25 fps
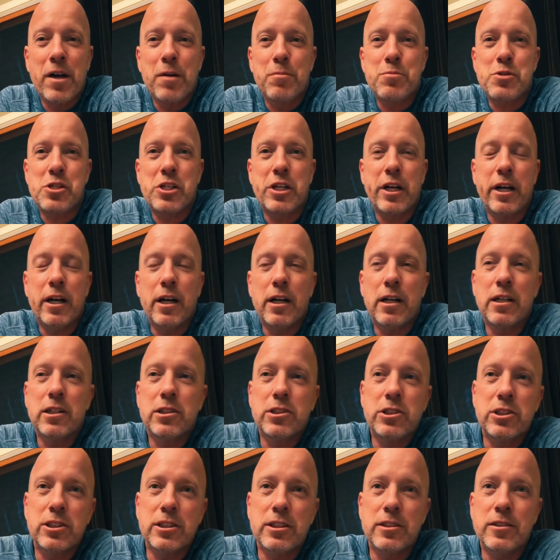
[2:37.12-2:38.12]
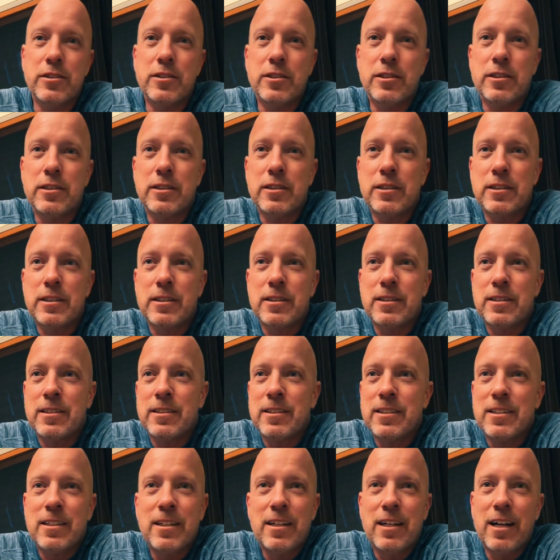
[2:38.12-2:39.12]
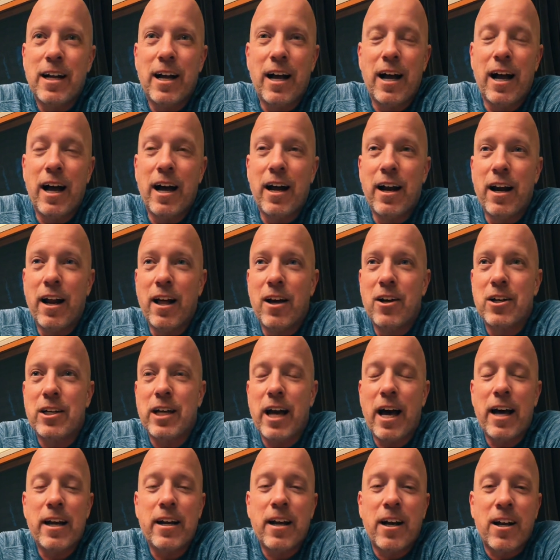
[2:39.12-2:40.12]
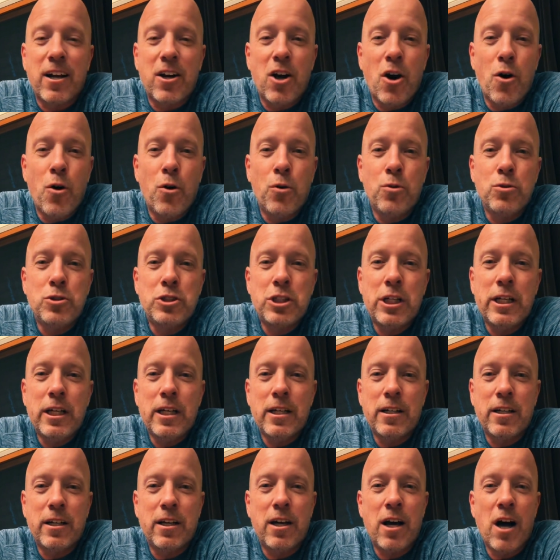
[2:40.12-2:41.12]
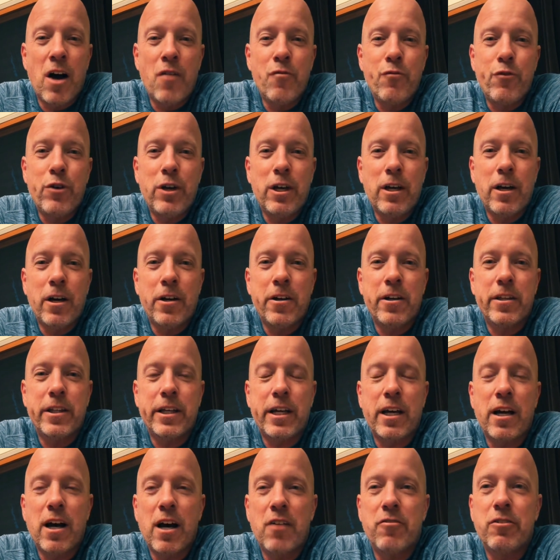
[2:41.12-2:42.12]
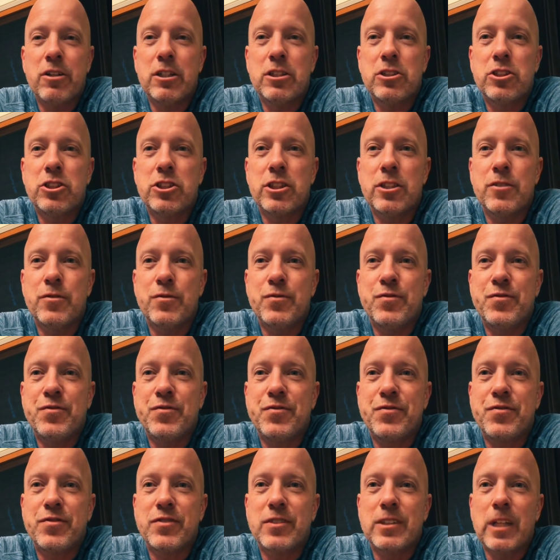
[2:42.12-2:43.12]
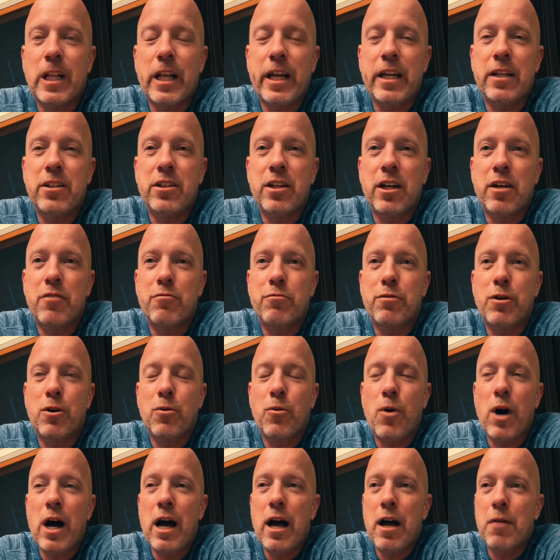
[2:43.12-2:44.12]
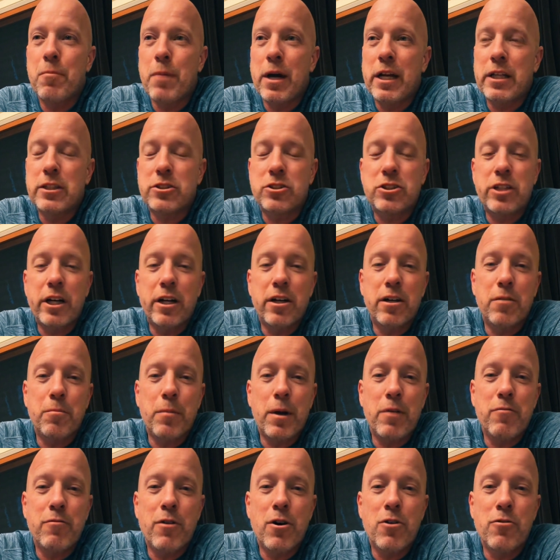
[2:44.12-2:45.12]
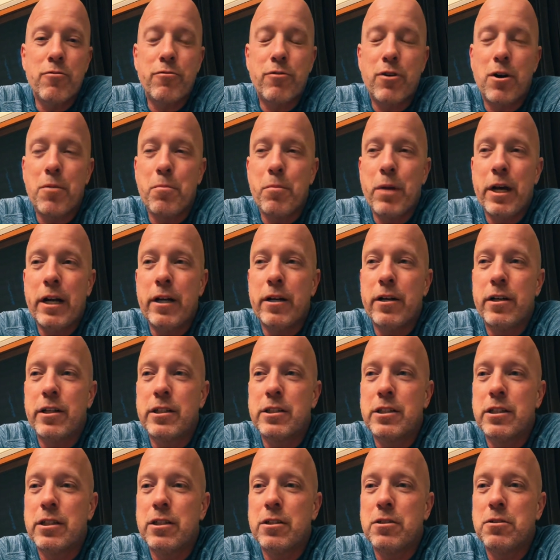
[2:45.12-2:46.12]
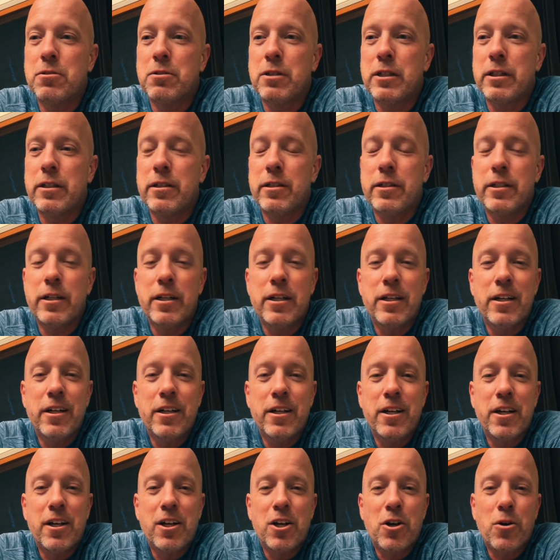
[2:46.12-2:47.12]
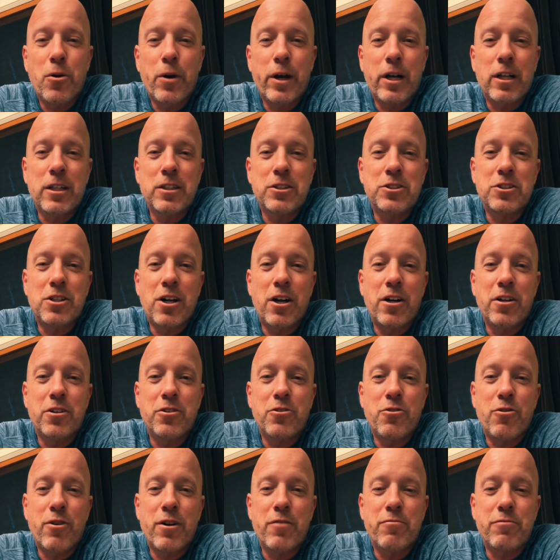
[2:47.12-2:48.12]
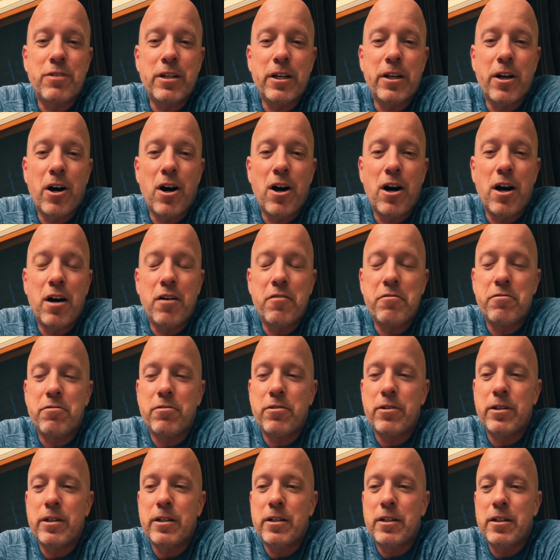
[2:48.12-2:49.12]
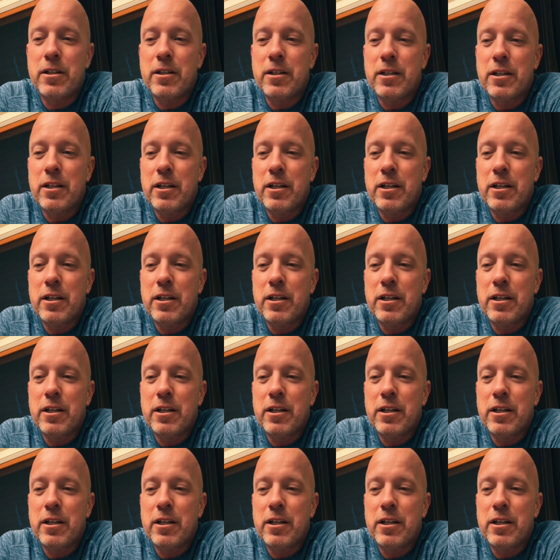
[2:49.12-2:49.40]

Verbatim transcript: Went upstairs and I don't know, got cozy and comfy under the covers and laid there for a while, might have stared at my phone for a minute or two, and quickly started drifting off.